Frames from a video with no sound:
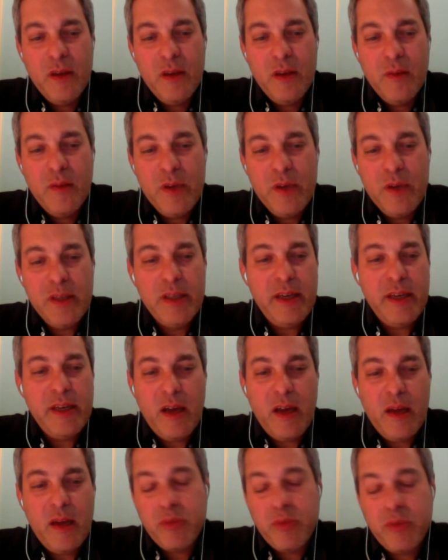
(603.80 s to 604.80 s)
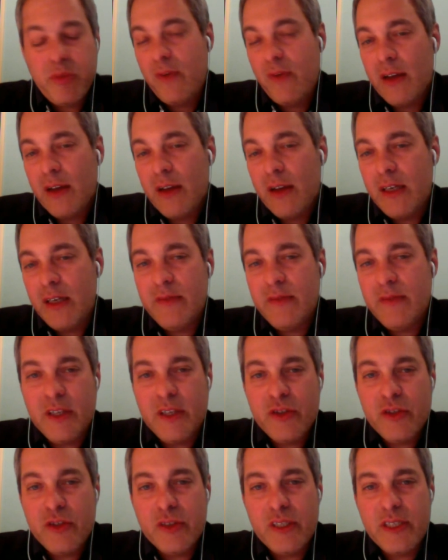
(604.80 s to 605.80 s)
really provocative,
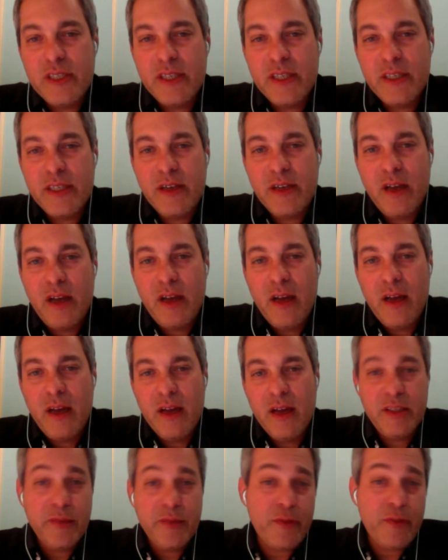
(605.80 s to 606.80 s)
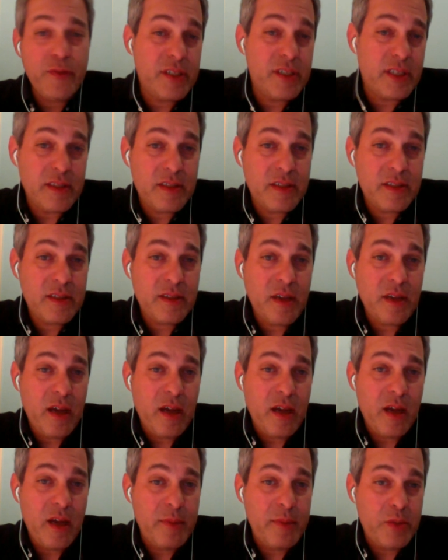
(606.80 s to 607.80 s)
interesting differences
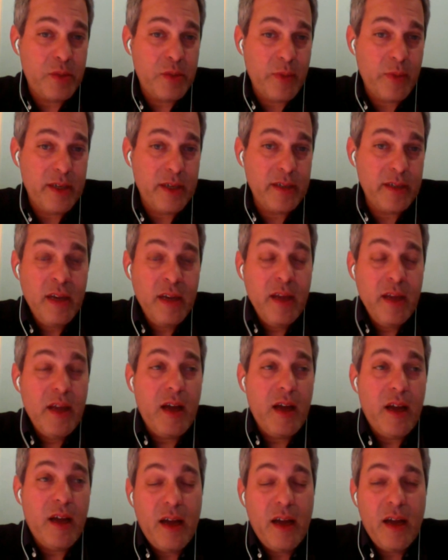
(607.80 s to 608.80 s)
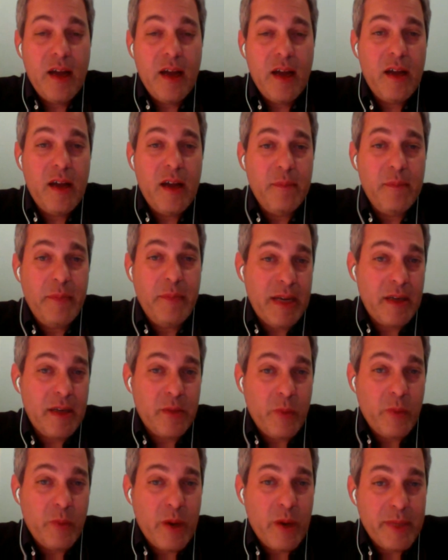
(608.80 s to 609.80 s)
between men
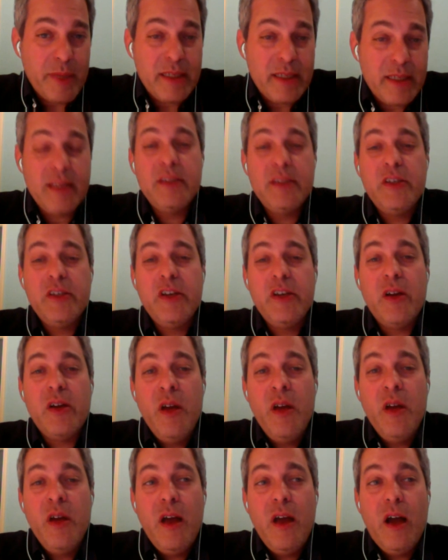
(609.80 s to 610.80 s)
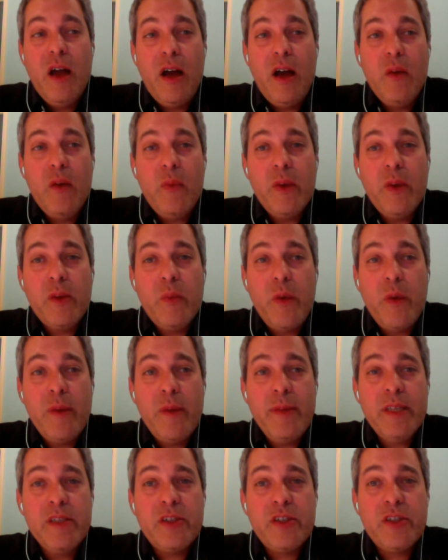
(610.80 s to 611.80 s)
and women. And, with
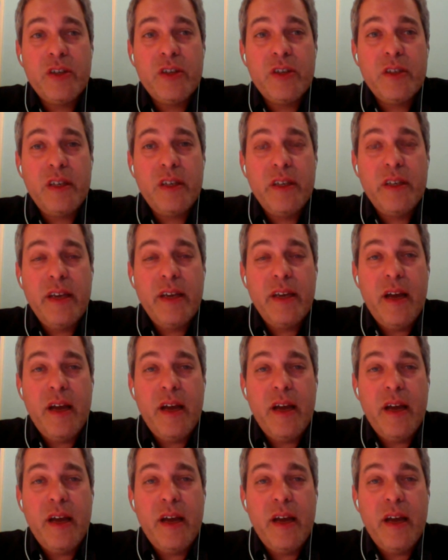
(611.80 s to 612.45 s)
women, certainly